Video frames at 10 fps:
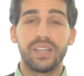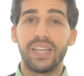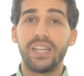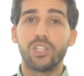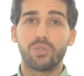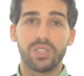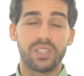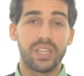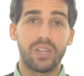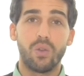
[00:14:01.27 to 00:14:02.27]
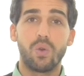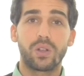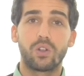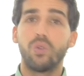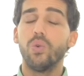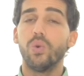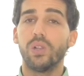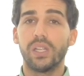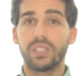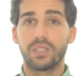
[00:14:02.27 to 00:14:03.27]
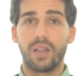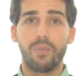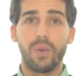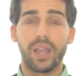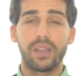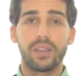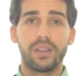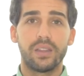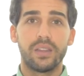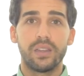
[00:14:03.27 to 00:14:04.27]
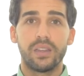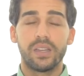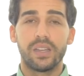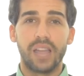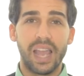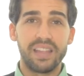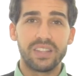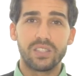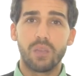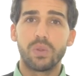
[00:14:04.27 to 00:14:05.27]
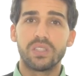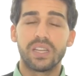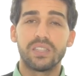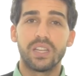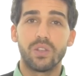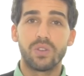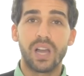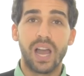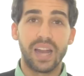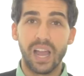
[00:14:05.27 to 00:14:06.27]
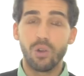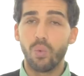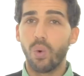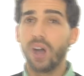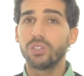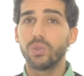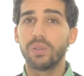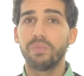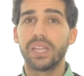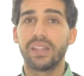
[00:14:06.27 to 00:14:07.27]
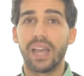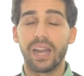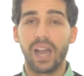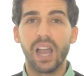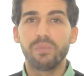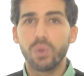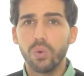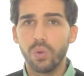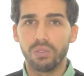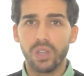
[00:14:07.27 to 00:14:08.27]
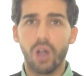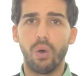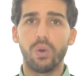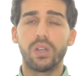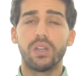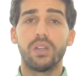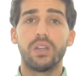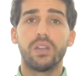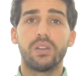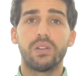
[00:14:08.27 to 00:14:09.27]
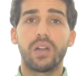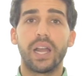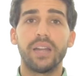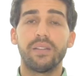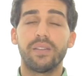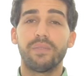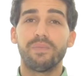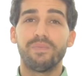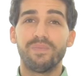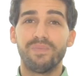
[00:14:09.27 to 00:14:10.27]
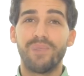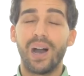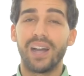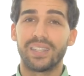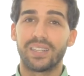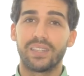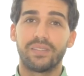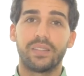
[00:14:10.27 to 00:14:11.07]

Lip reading: interesting or cool in some way. And then someone says that you're not. I don't want to admit that. I'm cool. No. Right? But